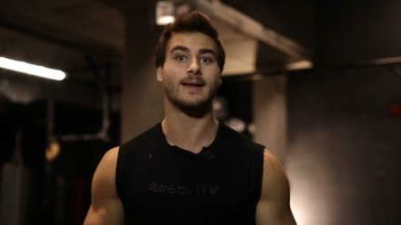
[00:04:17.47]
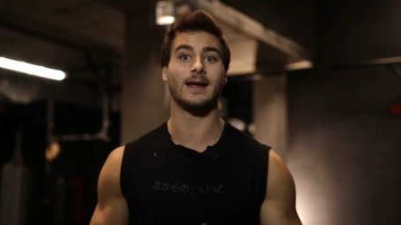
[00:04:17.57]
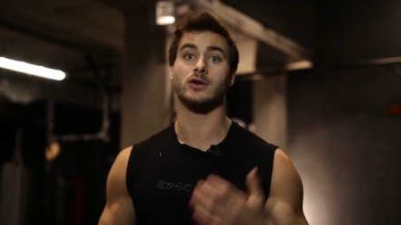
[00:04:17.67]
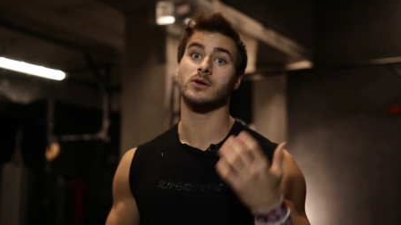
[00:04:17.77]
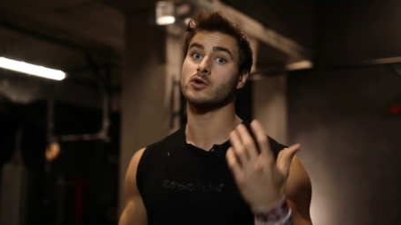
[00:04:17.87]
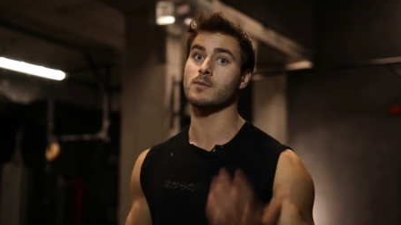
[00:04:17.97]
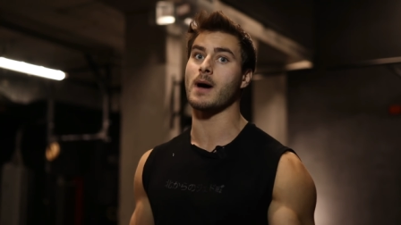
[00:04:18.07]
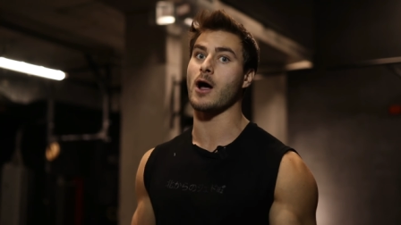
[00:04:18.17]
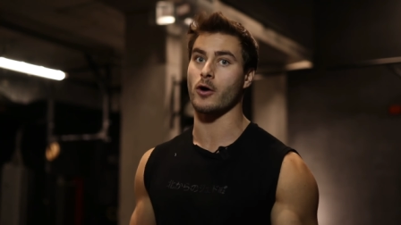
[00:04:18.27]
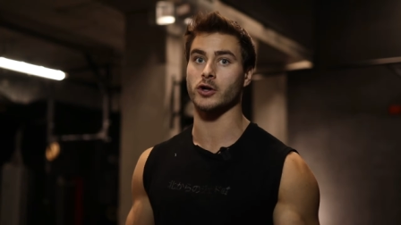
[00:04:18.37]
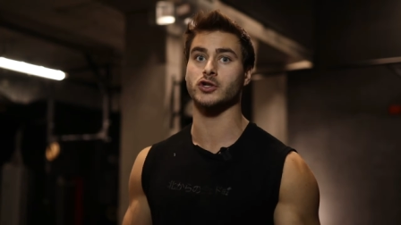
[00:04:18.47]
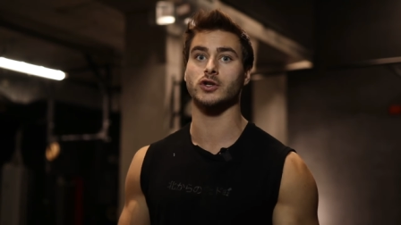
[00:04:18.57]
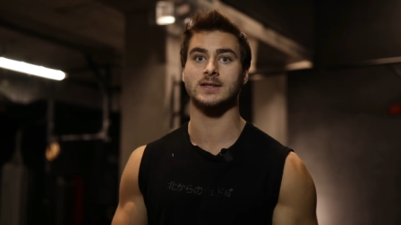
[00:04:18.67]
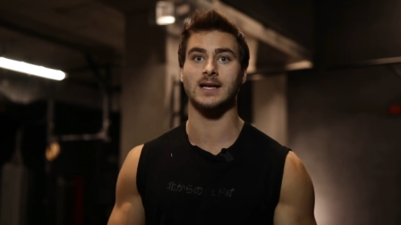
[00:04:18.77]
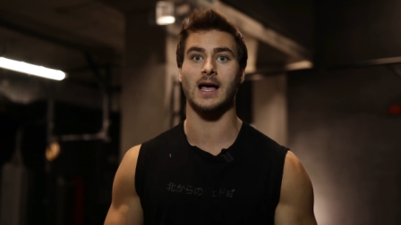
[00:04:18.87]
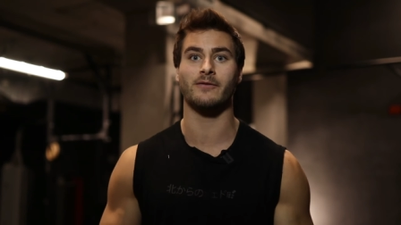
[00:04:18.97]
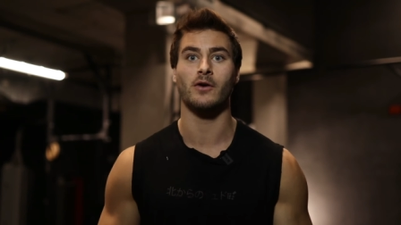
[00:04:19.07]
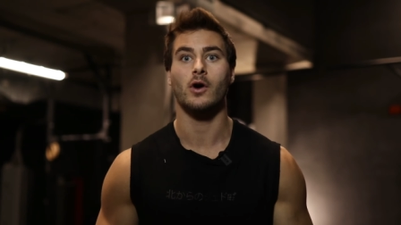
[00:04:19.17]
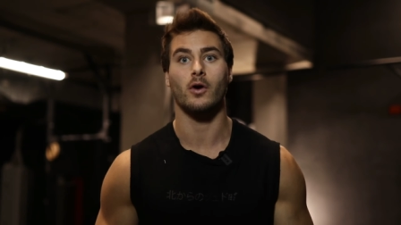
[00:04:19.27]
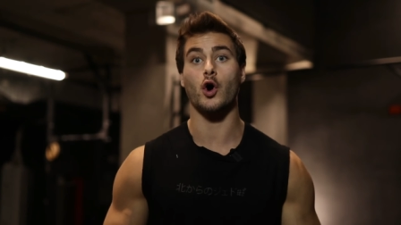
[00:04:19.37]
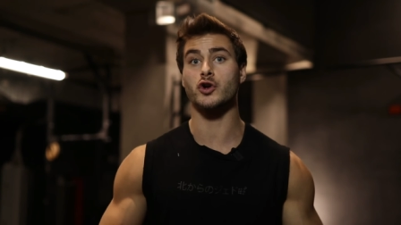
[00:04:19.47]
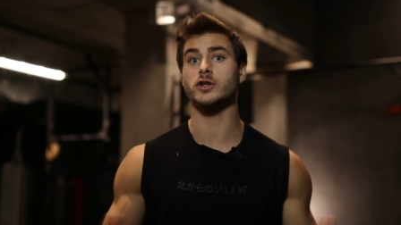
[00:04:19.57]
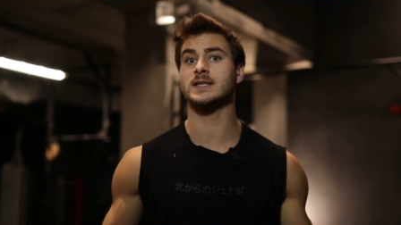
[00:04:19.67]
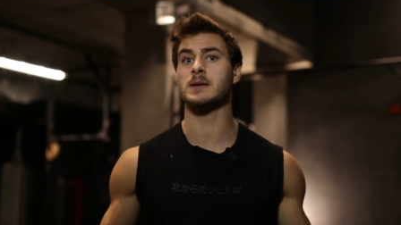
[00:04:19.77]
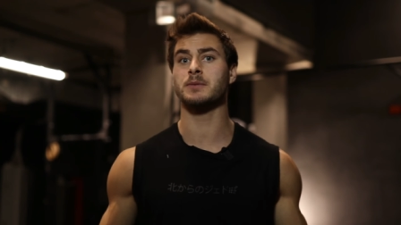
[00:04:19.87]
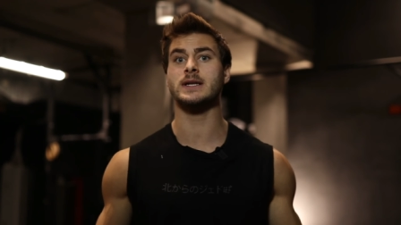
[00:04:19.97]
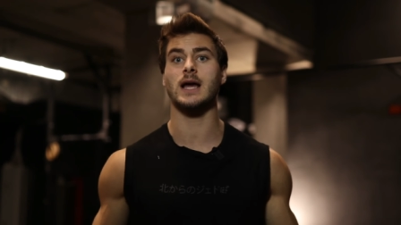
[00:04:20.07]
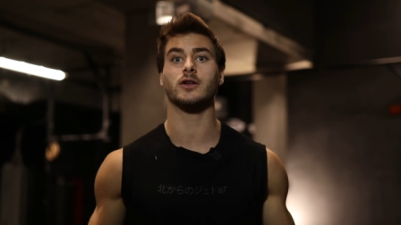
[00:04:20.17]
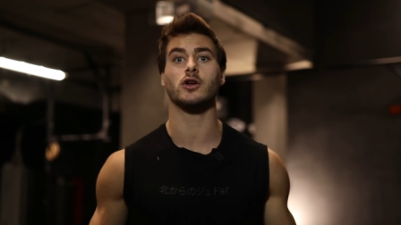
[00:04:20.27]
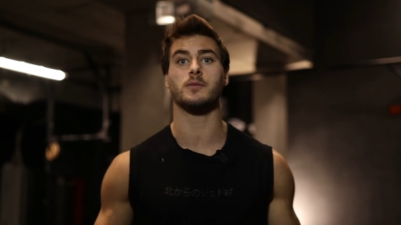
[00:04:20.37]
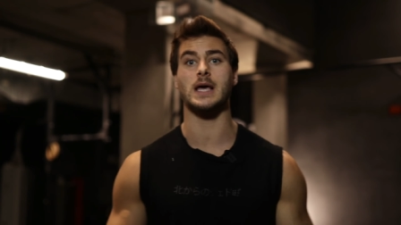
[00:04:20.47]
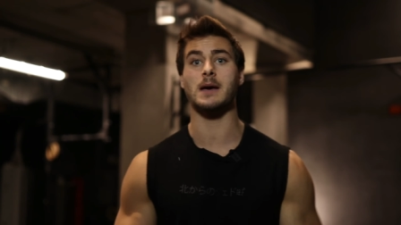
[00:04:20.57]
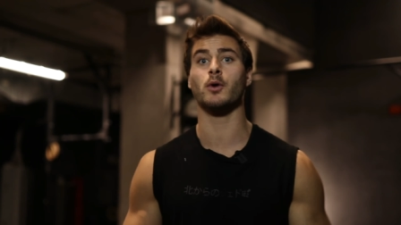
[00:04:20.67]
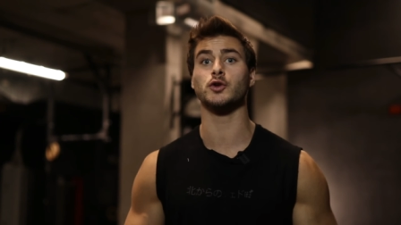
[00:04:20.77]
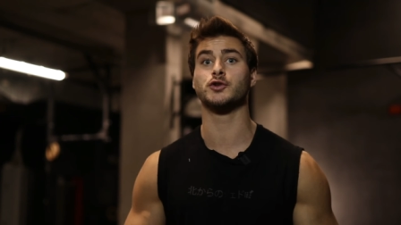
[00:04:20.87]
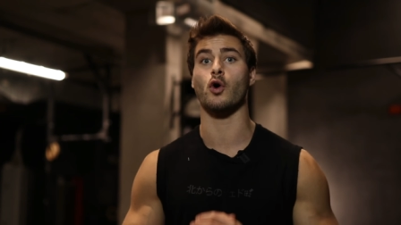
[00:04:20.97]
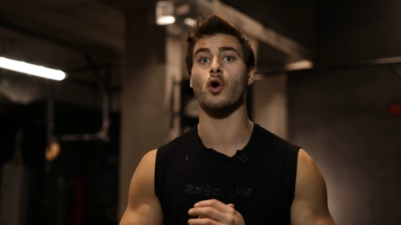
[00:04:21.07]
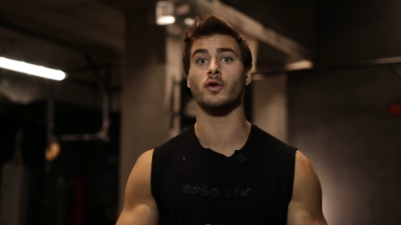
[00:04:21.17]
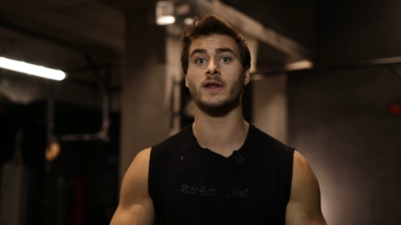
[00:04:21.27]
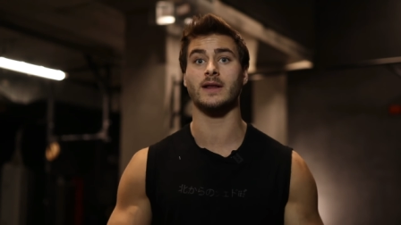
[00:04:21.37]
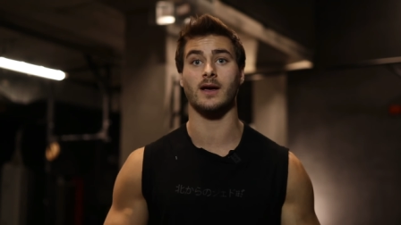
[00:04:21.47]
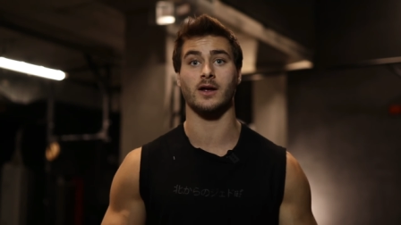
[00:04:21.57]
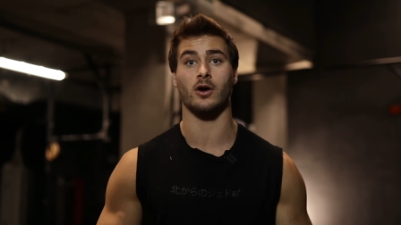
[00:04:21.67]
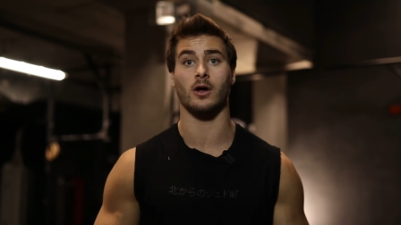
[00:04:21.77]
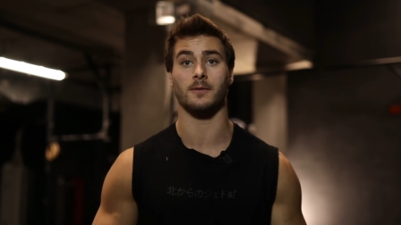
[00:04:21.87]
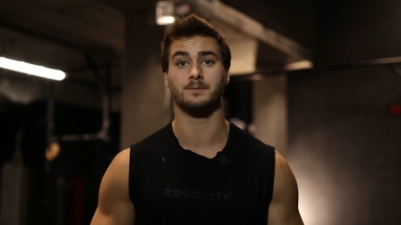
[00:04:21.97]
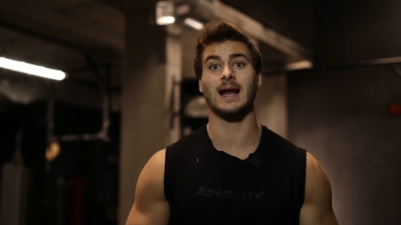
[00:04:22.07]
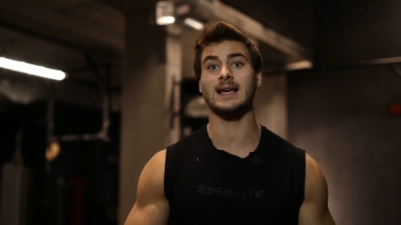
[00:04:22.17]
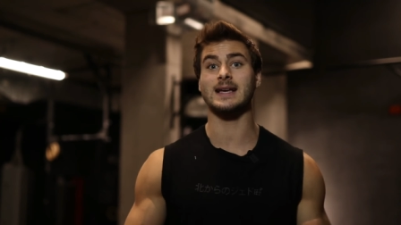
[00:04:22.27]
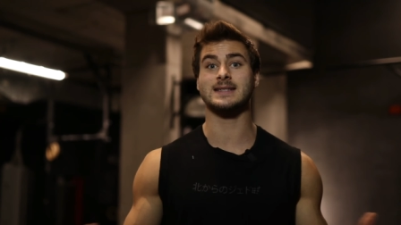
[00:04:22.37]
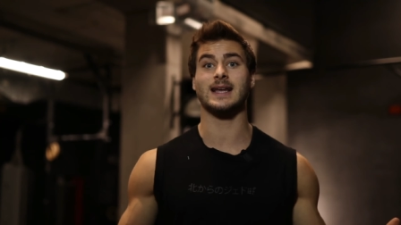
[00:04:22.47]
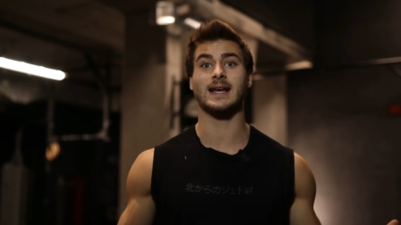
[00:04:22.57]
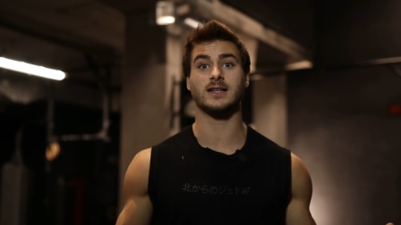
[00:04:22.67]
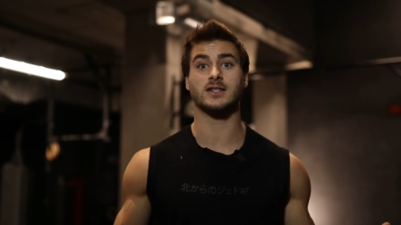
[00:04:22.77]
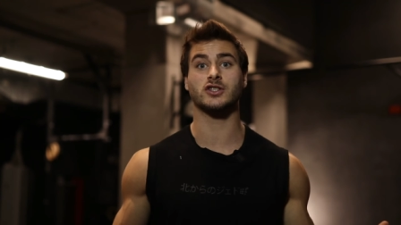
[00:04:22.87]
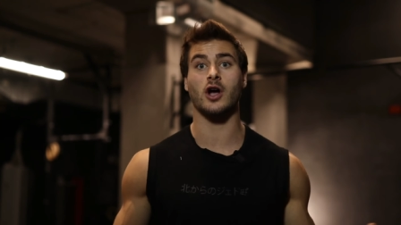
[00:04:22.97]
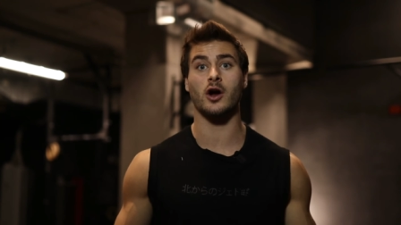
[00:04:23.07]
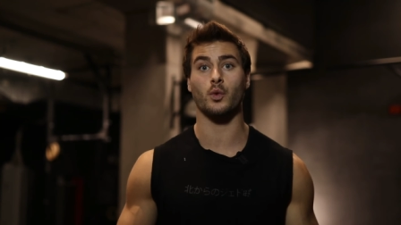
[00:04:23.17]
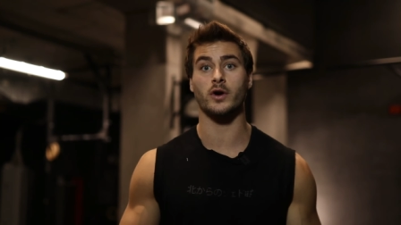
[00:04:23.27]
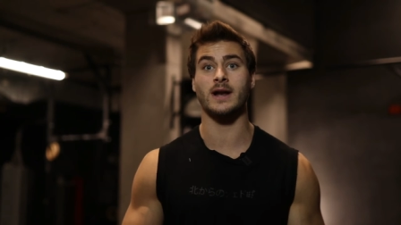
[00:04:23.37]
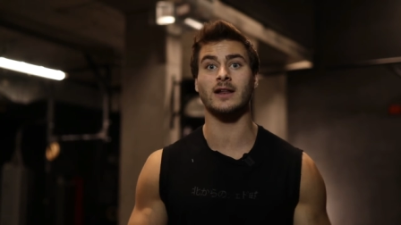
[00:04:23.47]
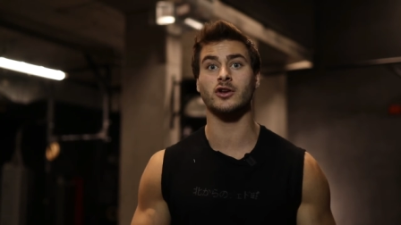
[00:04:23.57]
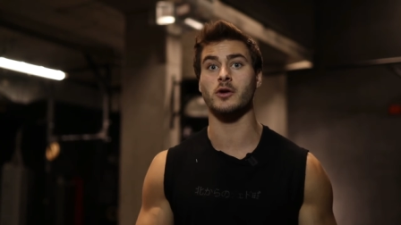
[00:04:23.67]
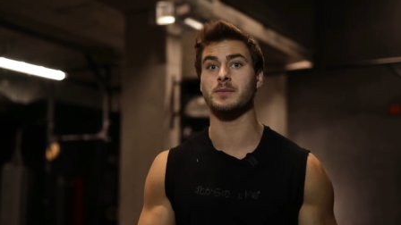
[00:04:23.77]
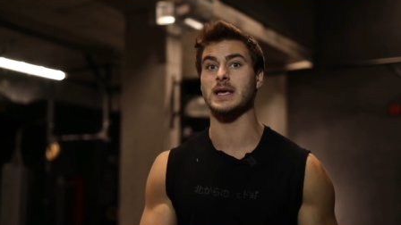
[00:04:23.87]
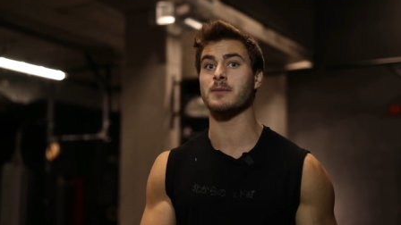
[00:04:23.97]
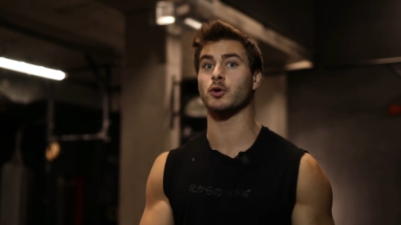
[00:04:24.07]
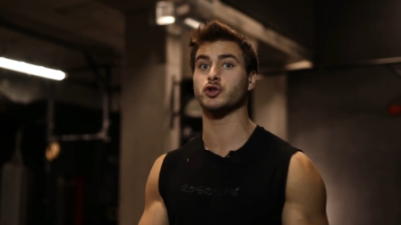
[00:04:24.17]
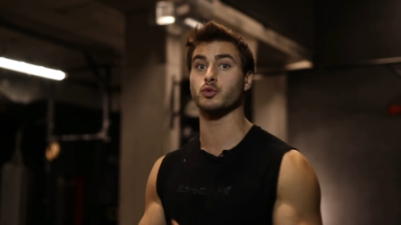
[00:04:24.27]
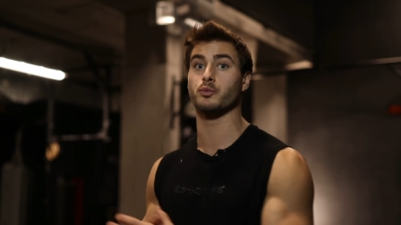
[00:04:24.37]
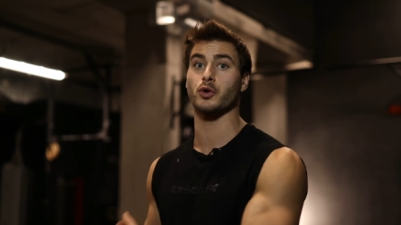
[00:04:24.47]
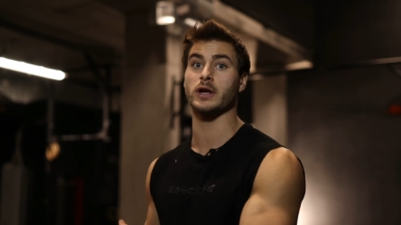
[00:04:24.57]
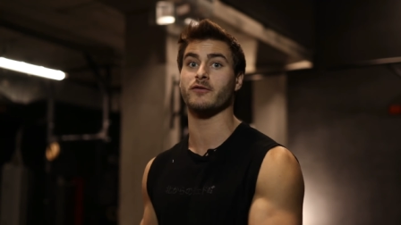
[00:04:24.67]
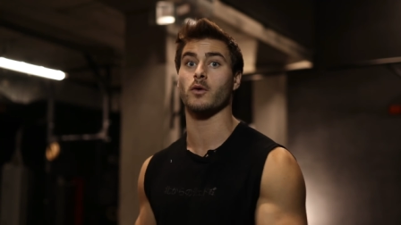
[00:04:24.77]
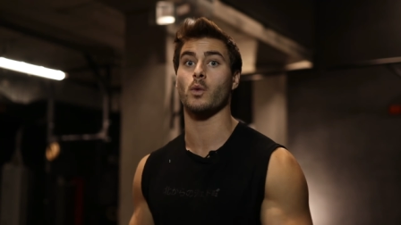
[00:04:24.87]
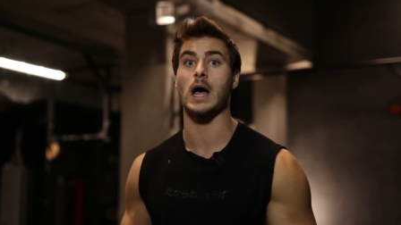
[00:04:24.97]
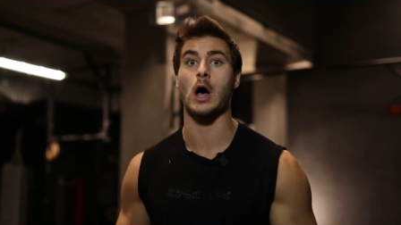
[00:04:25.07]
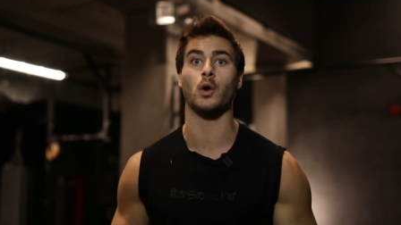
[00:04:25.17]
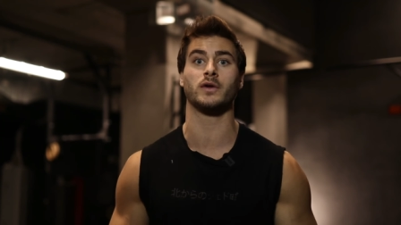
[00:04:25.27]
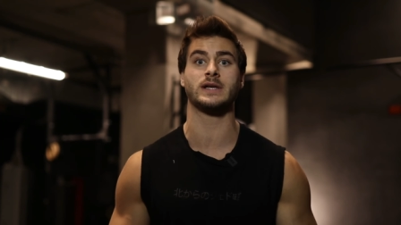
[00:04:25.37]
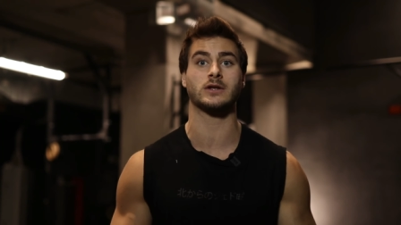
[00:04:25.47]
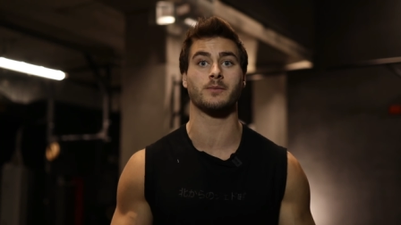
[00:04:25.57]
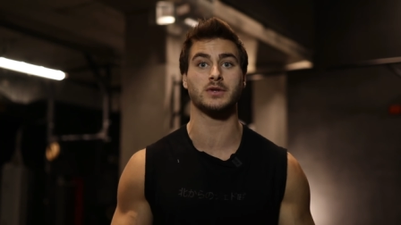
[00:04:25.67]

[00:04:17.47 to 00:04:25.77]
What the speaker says: then you might hurt yourself or you're simply not gonna be able to hold it at all. And like I said at the start, we're not gonna be able to breathe while holding the